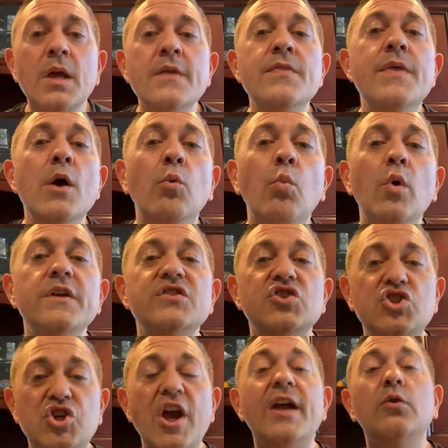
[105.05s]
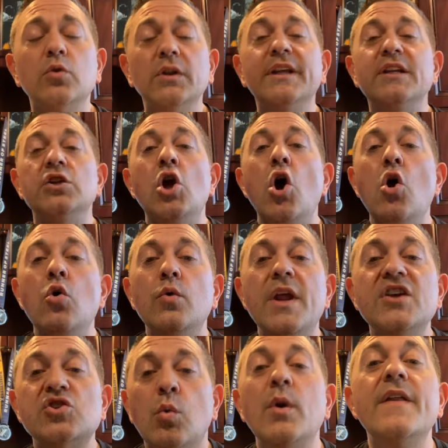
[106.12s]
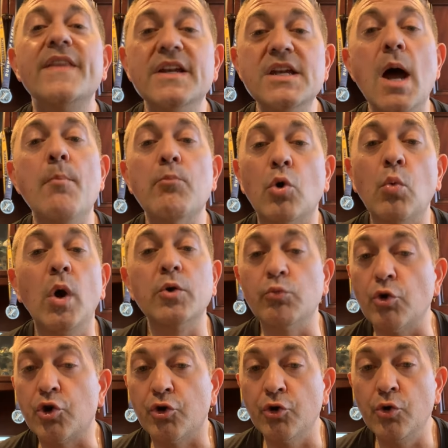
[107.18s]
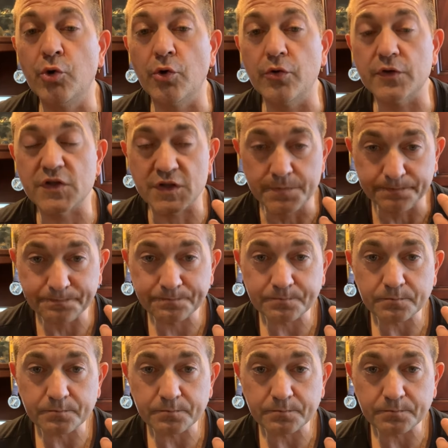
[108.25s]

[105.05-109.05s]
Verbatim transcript: that was generally known as one of the #1 recruiters